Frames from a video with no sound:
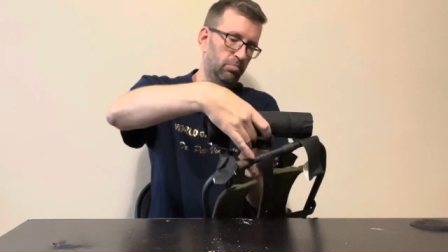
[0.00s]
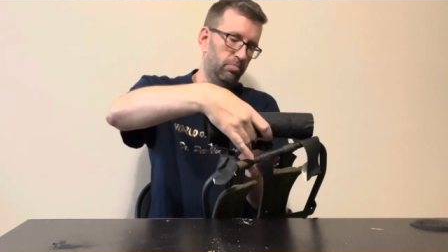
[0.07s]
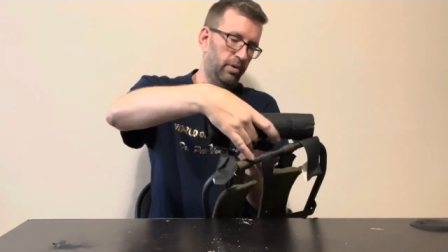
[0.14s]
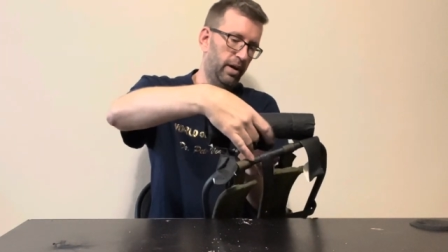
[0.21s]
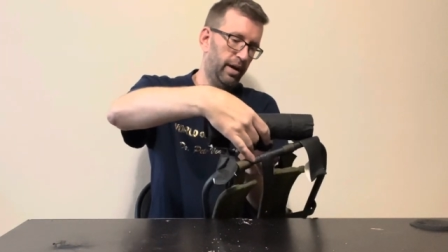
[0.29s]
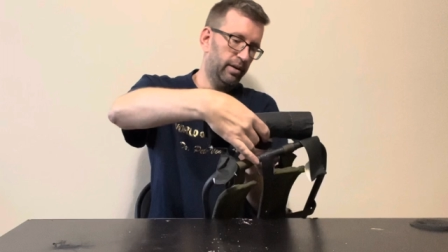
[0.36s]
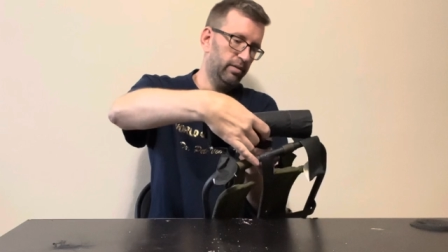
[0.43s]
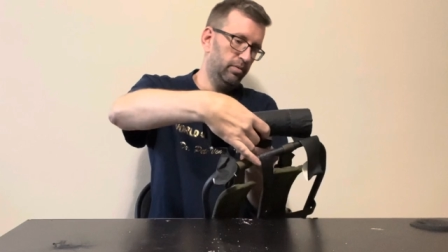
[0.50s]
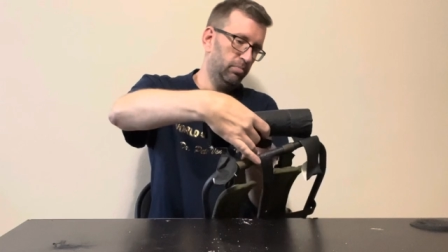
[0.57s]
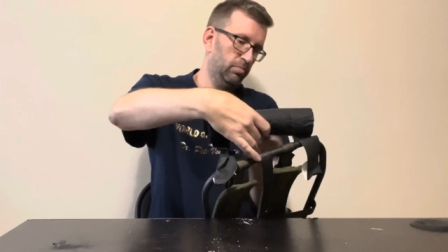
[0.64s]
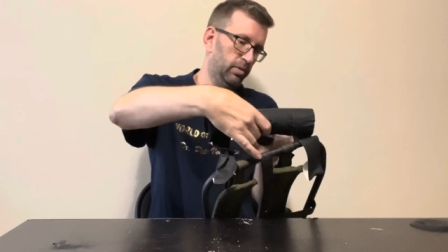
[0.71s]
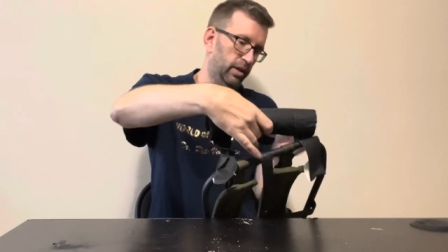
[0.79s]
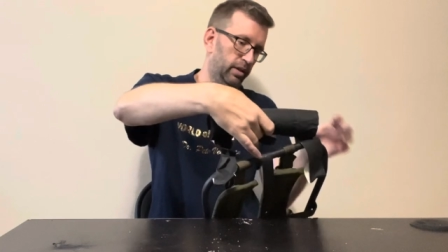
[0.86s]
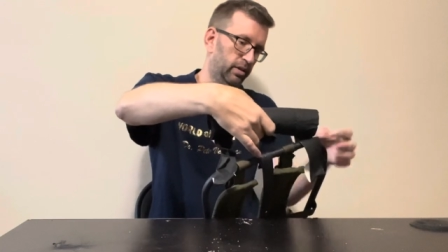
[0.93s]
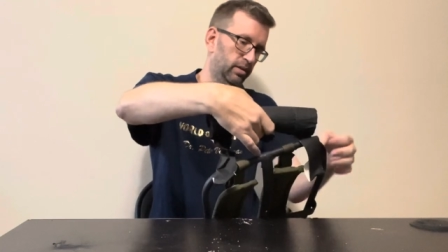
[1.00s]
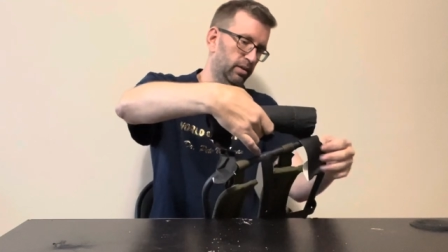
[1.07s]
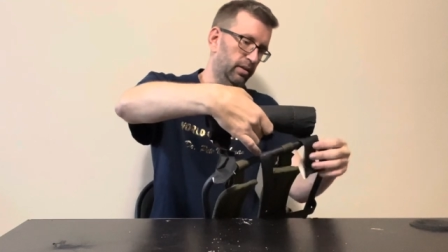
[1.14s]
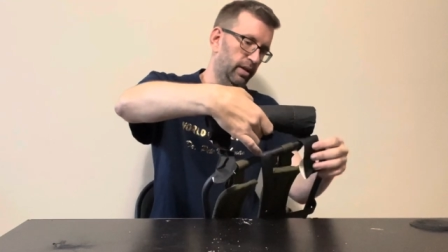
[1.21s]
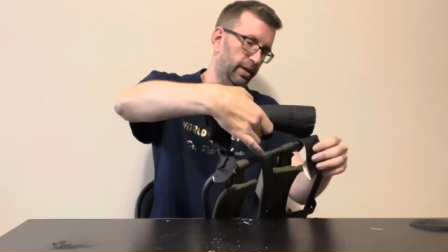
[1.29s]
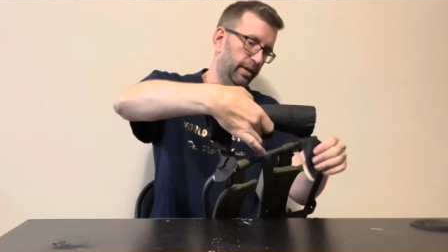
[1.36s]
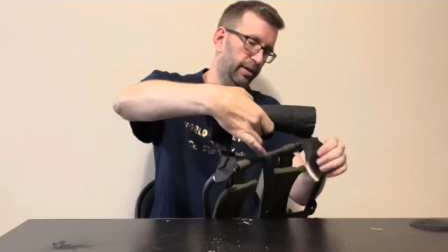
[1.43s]
facts, but
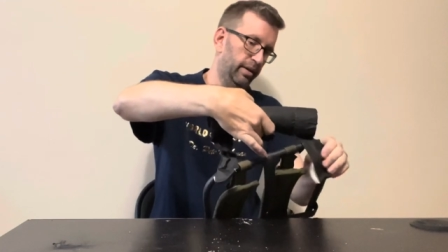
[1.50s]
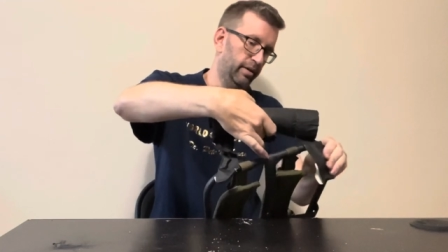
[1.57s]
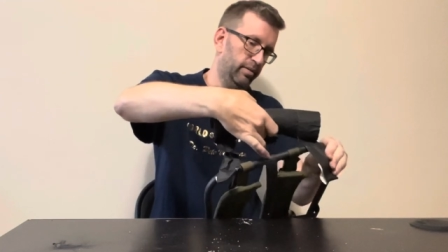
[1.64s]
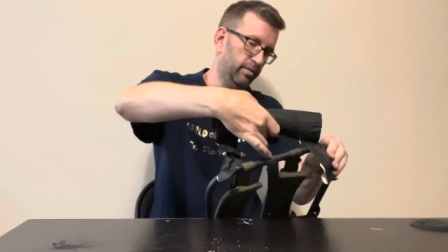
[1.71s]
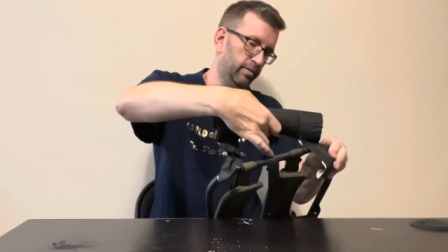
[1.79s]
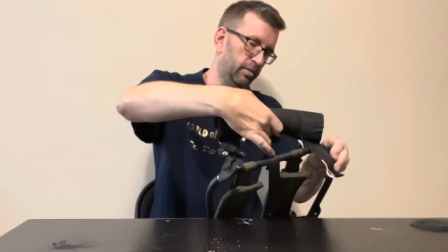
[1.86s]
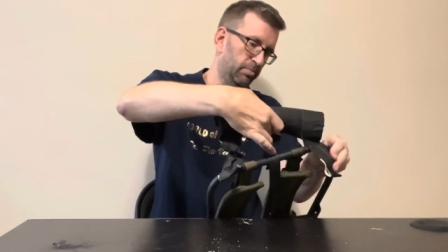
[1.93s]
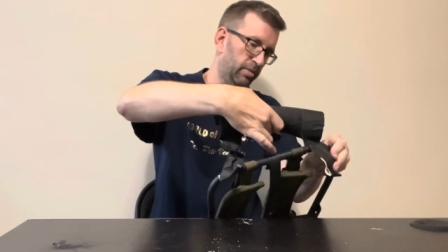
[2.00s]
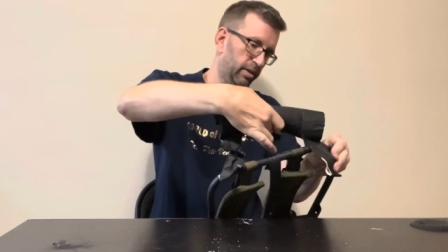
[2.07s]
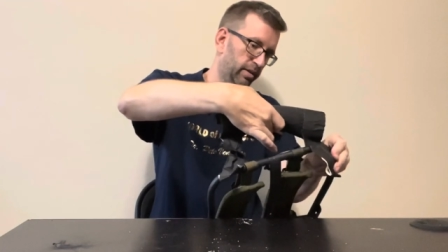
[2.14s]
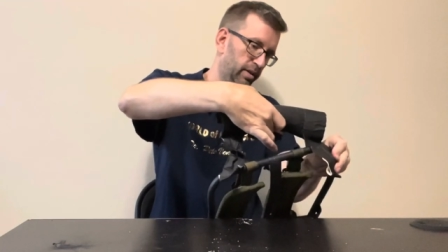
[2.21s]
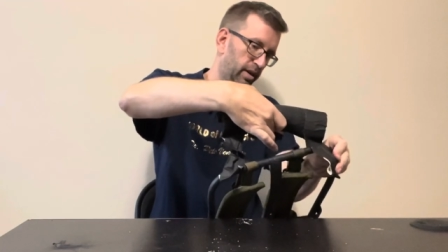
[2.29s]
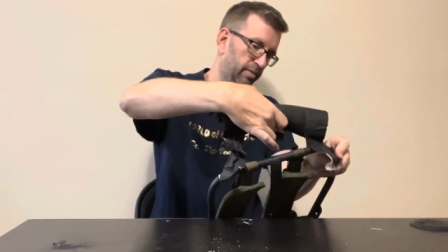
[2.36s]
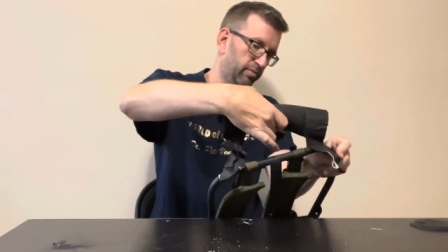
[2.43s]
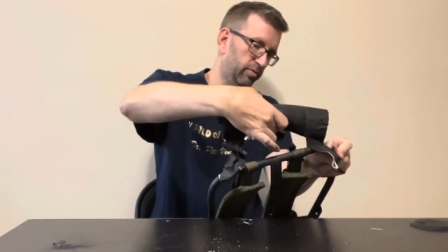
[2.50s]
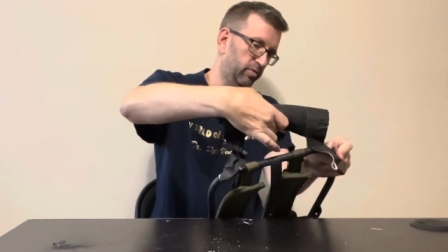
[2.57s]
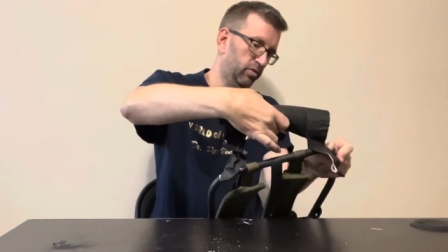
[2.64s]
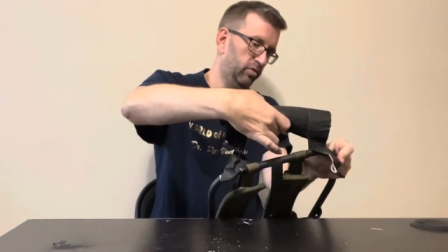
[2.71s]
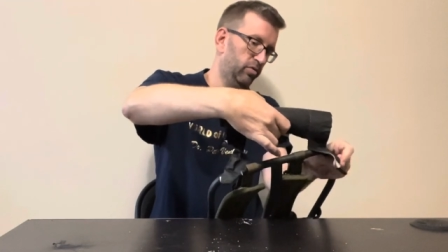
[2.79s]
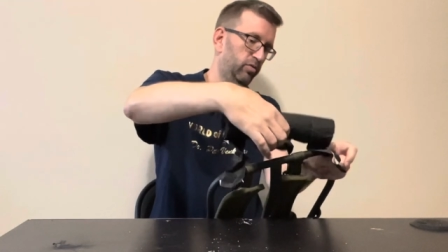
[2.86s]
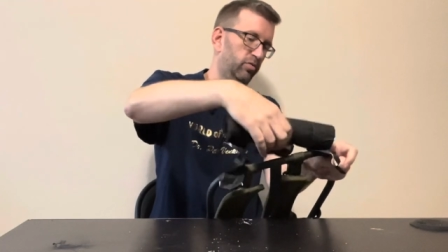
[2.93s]
again, something that I've
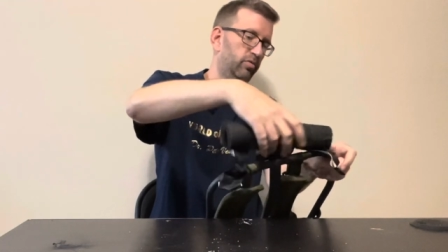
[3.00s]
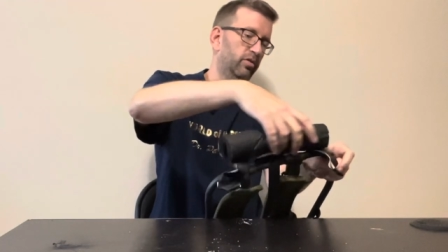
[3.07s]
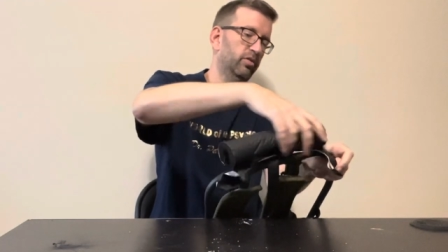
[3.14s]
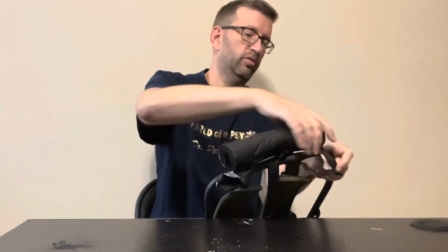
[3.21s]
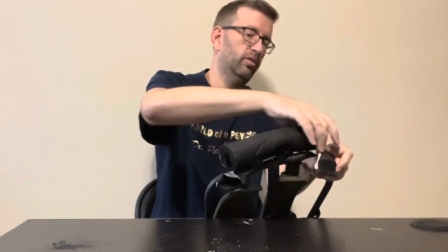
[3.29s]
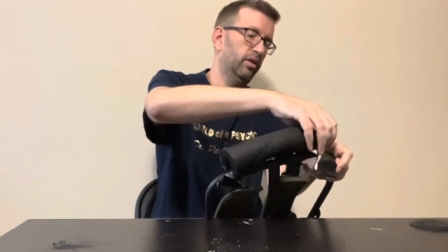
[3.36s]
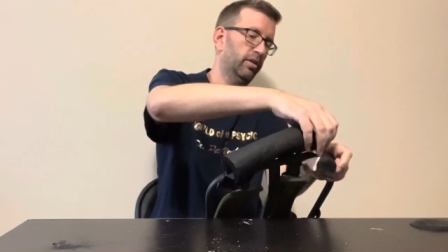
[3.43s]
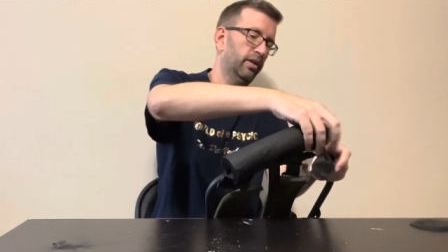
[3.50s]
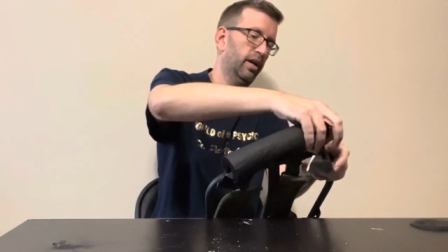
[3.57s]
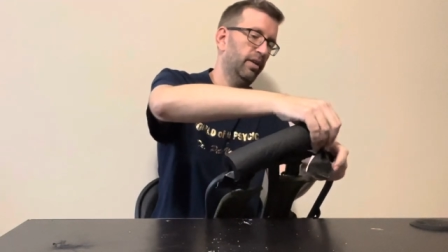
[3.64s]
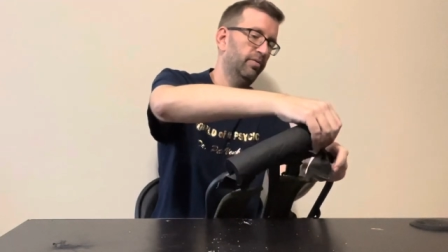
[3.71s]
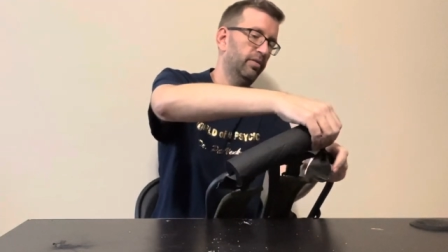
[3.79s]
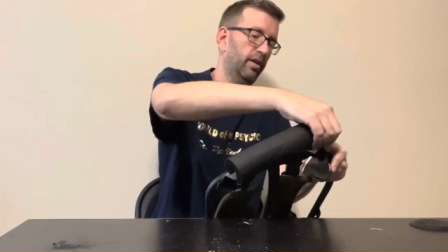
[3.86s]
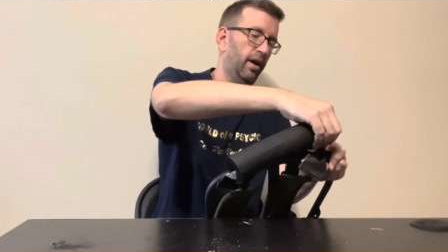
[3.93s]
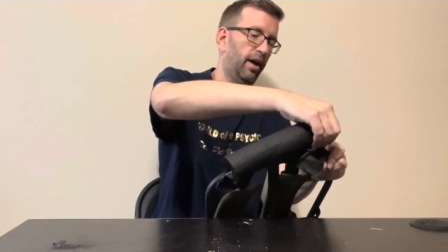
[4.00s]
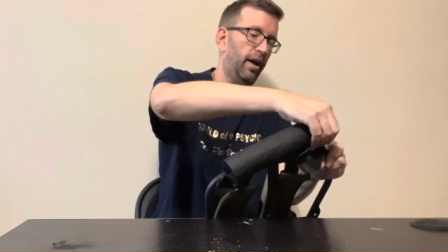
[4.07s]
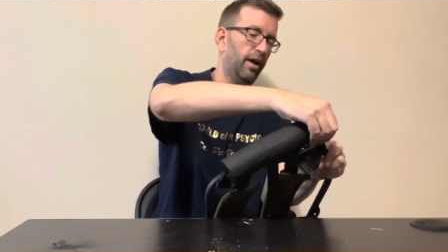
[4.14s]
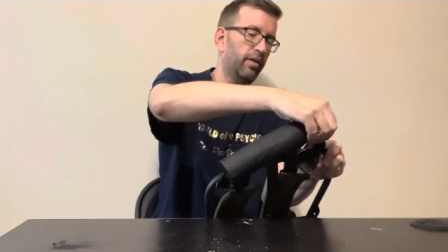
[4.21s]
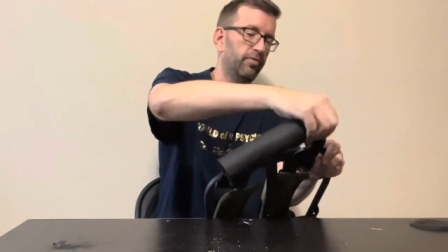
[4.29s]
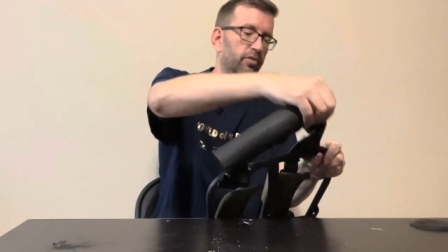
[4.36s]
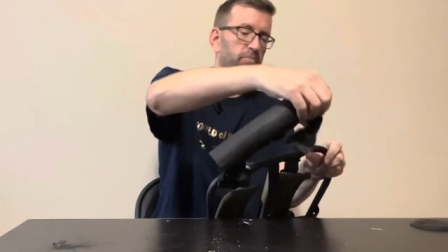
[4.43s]
just done kind of as a
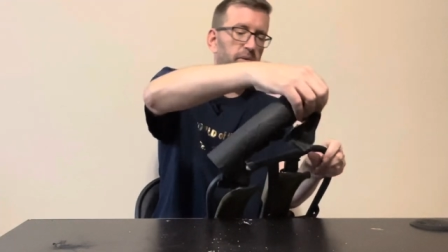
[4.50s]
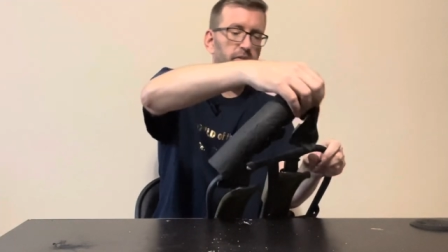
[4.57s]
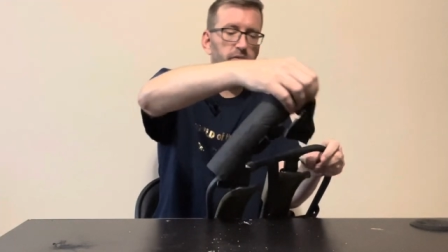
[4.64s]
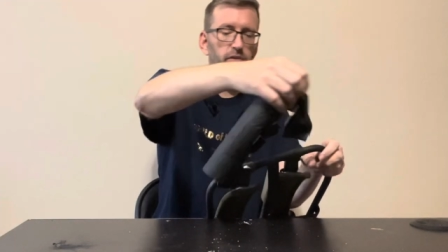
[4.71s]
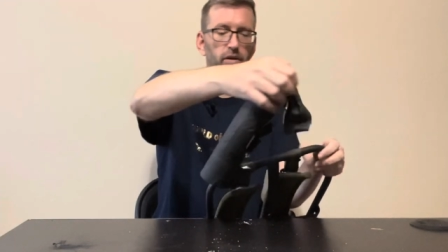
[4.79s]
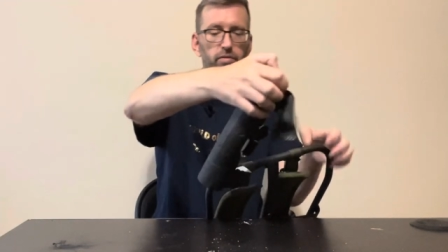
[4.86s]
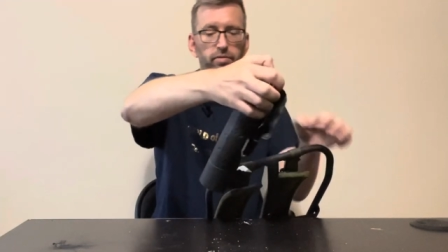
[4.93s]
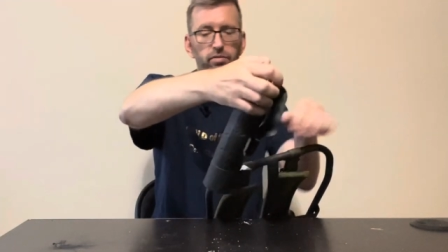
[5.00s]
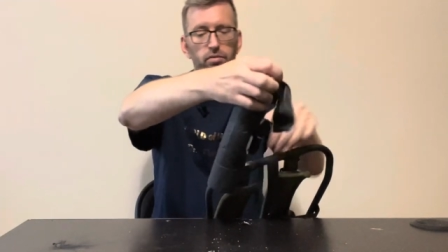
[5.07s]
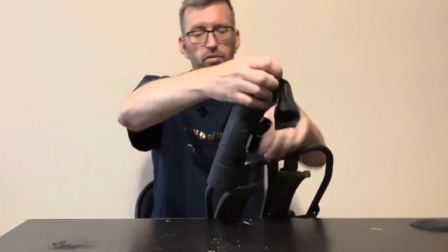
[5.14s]
hack for myself.